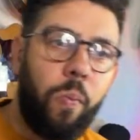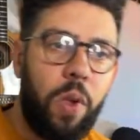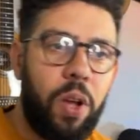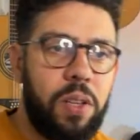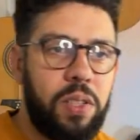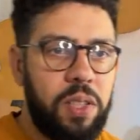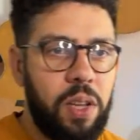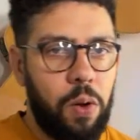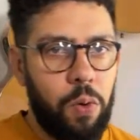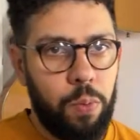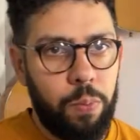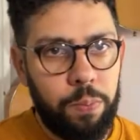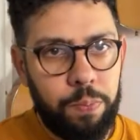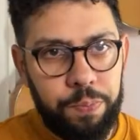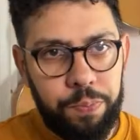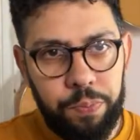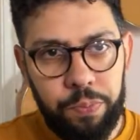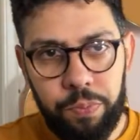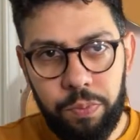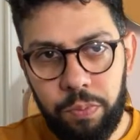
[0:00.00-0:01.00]
So,
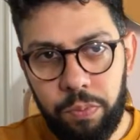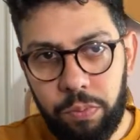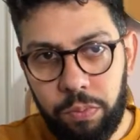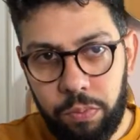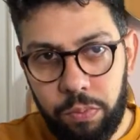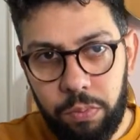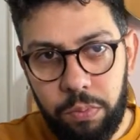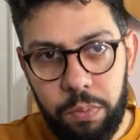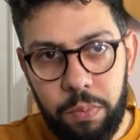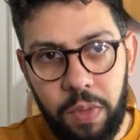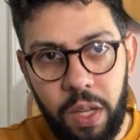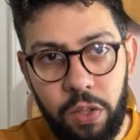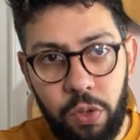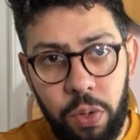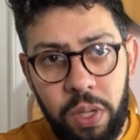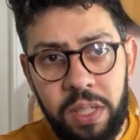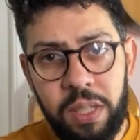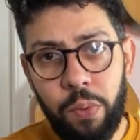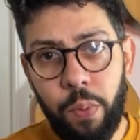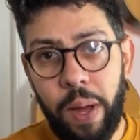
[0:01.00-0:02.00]
the
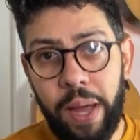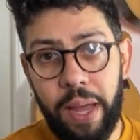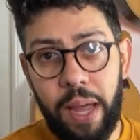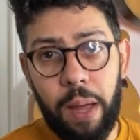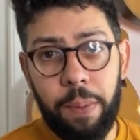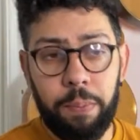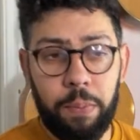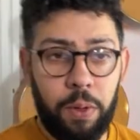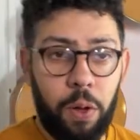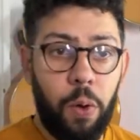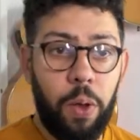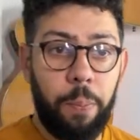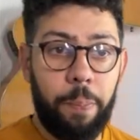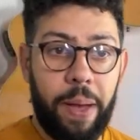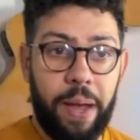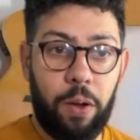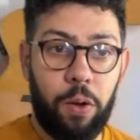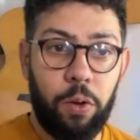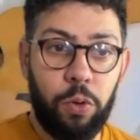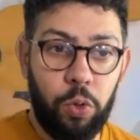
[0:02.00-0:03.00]
reason why I'm going
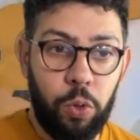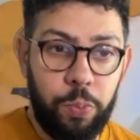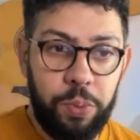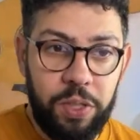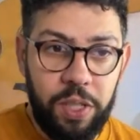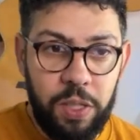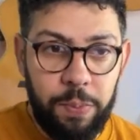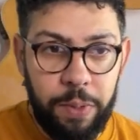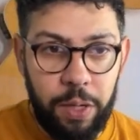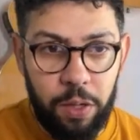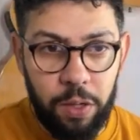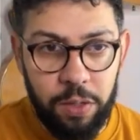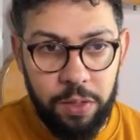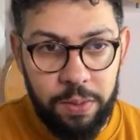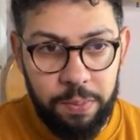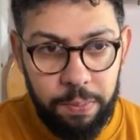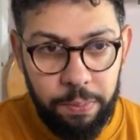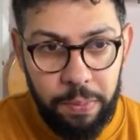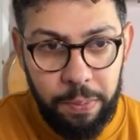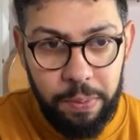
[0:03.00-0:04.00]
back on loops is
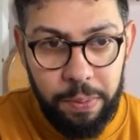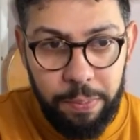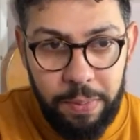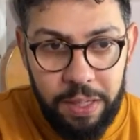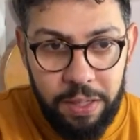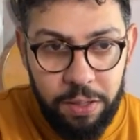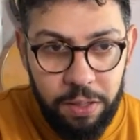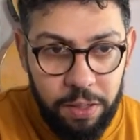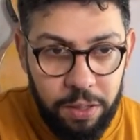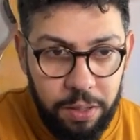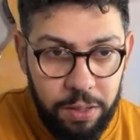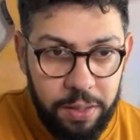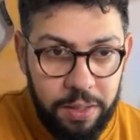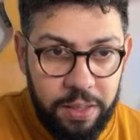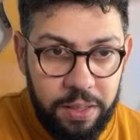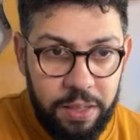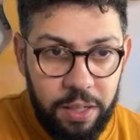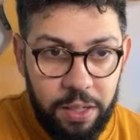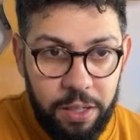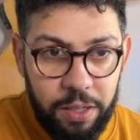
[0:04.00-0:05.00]
because Mr.
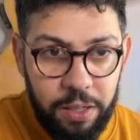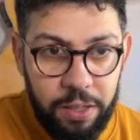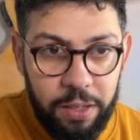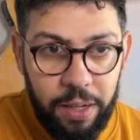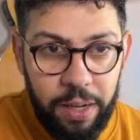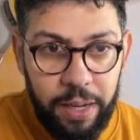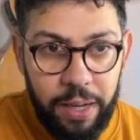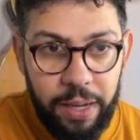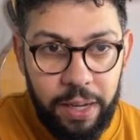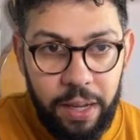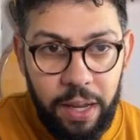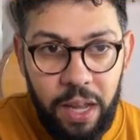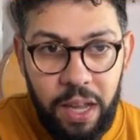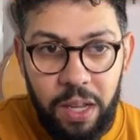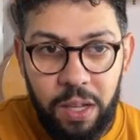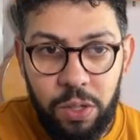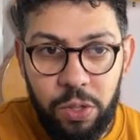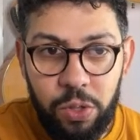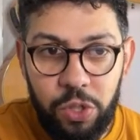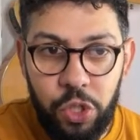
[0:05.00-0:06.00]
Sir
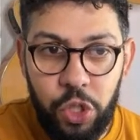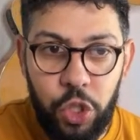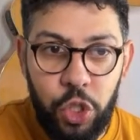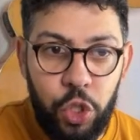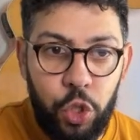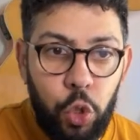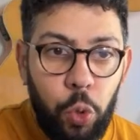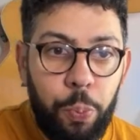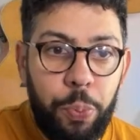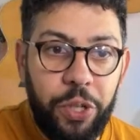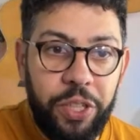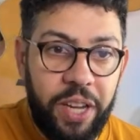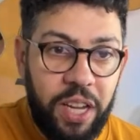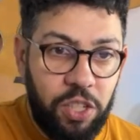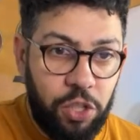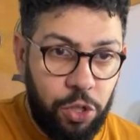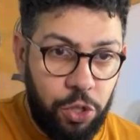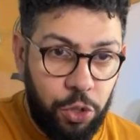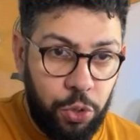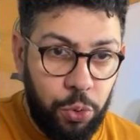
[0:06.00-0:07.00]
Super
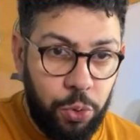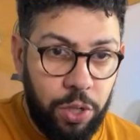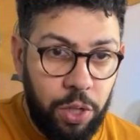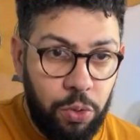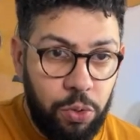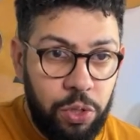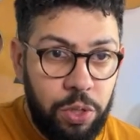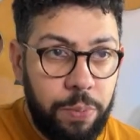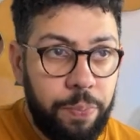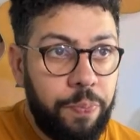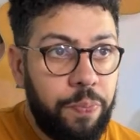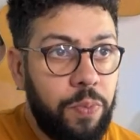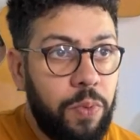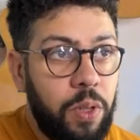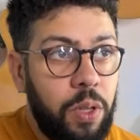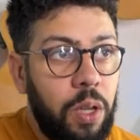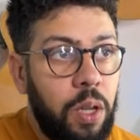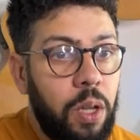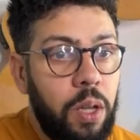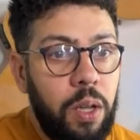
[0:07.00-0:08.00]
Danger Studios,
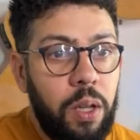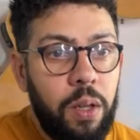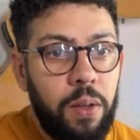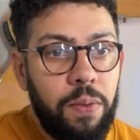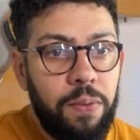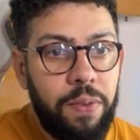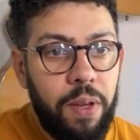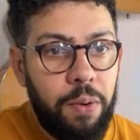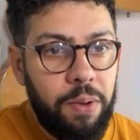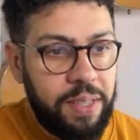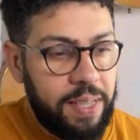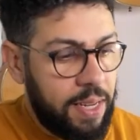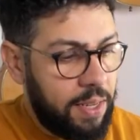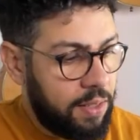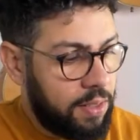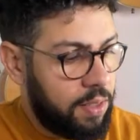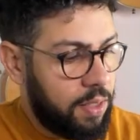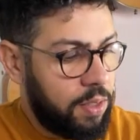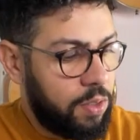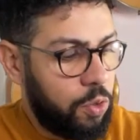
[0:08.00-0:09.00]
very
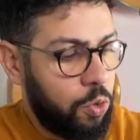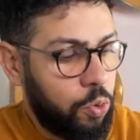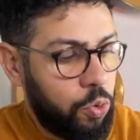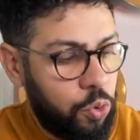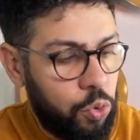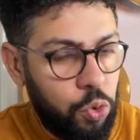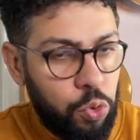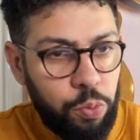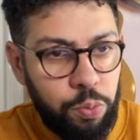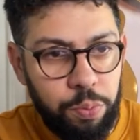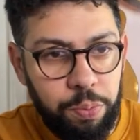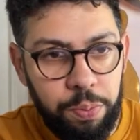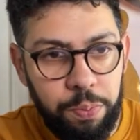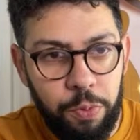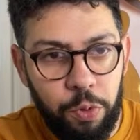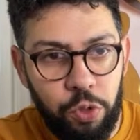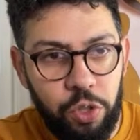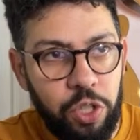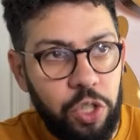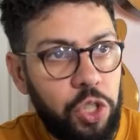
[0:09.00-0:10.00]
talented YouTube
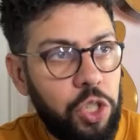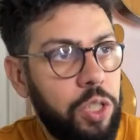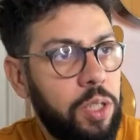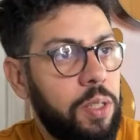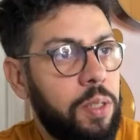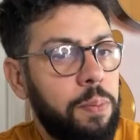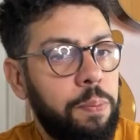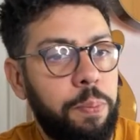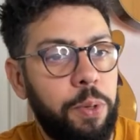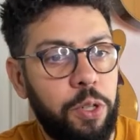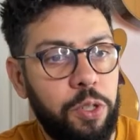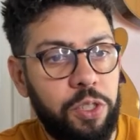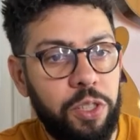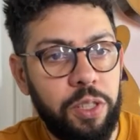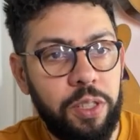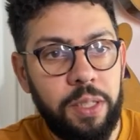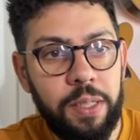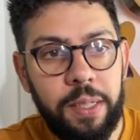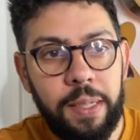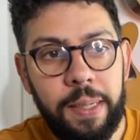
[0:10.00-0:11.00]
musician
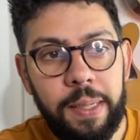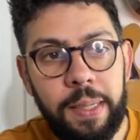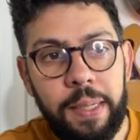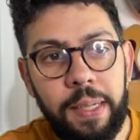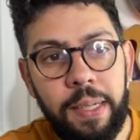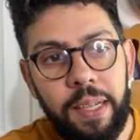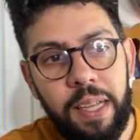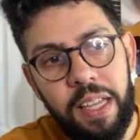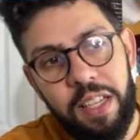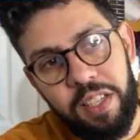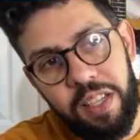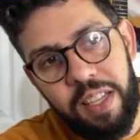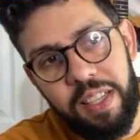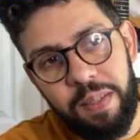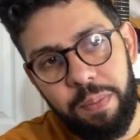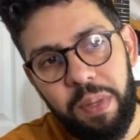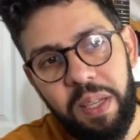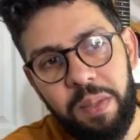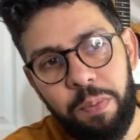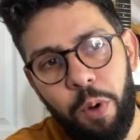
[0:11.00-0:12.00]
person,
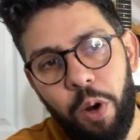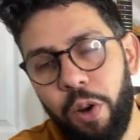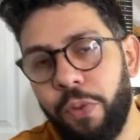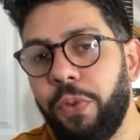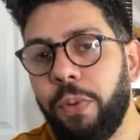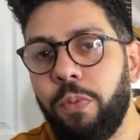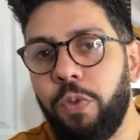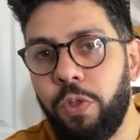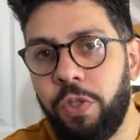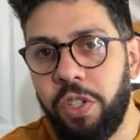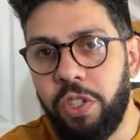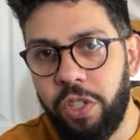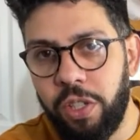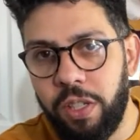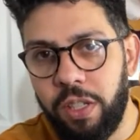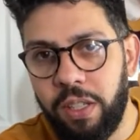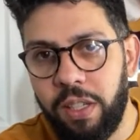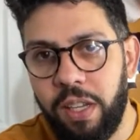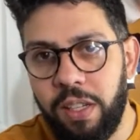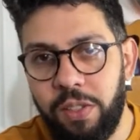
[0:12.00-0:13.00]
is more of a musician
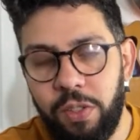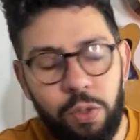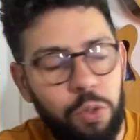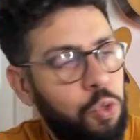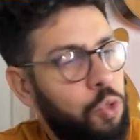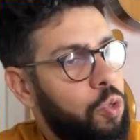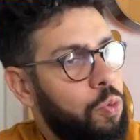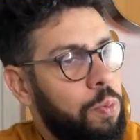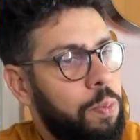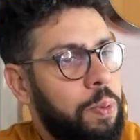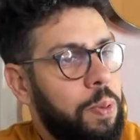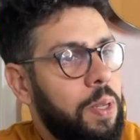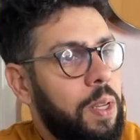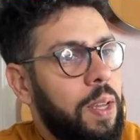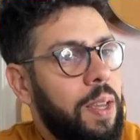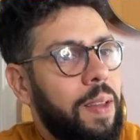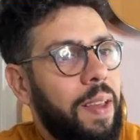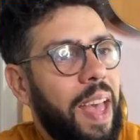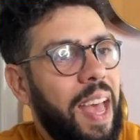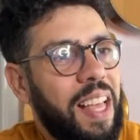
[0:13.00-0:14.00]
and does YouTube
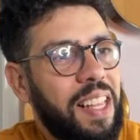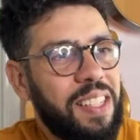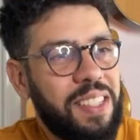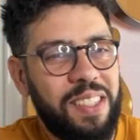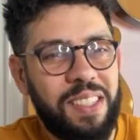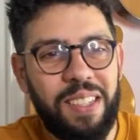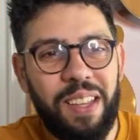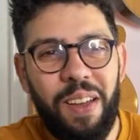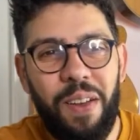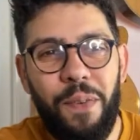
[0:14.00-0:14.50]
as